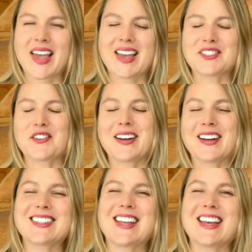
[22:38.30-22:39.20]
And try
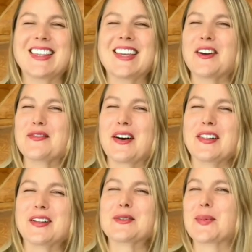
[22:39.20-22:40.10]
not to take the
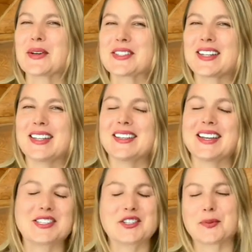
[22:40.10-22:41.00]
unfollows personally,
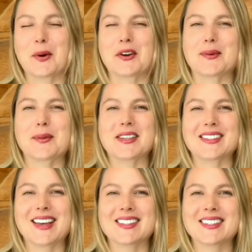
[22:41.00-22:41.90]
it's just part of the
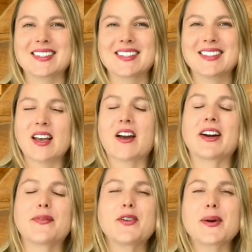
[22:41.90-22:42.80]
process.
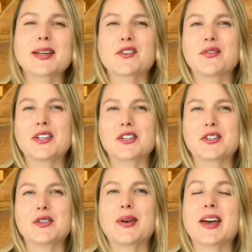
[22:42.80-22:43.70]
Alright, a few extra
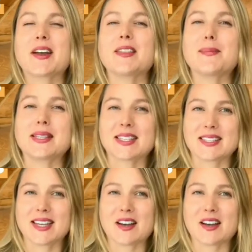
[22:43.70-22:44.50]
features you get on the business